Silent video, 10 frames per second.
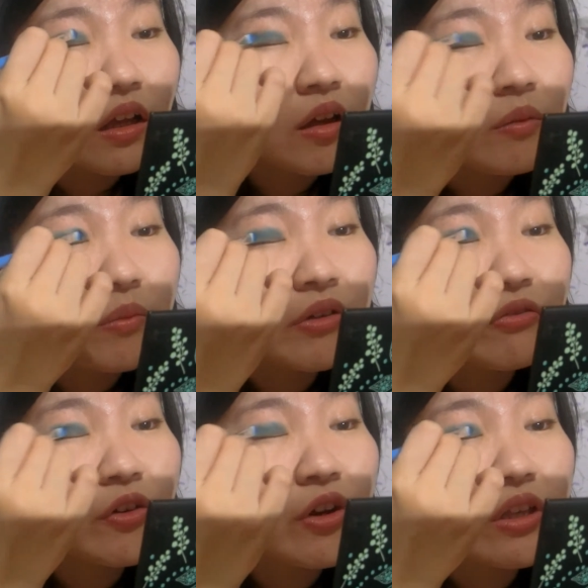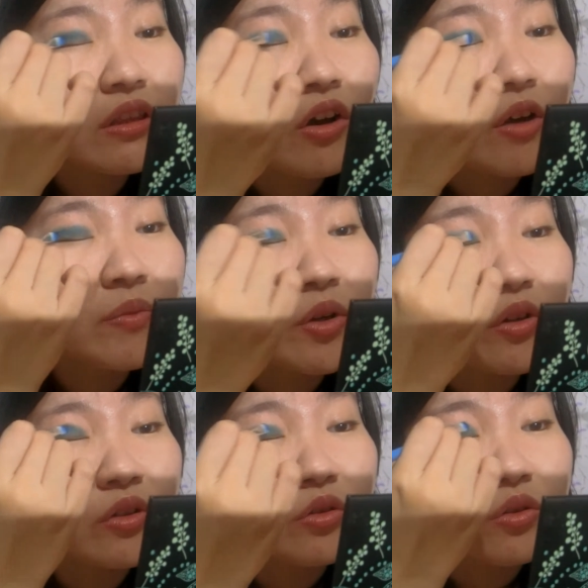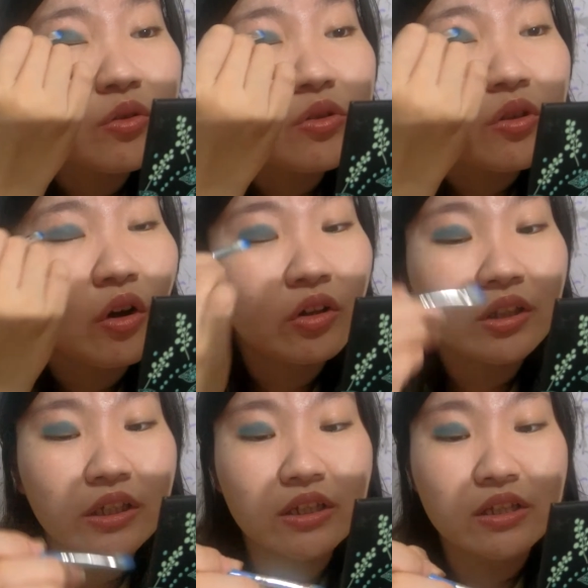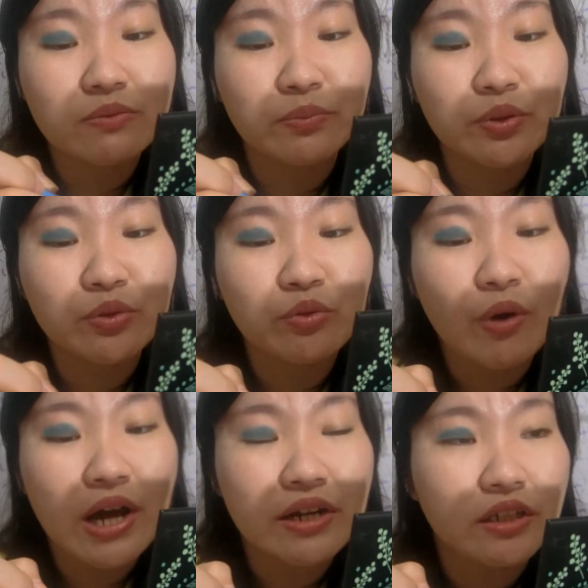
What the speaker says: But for right now, I'm going to use only this blue one,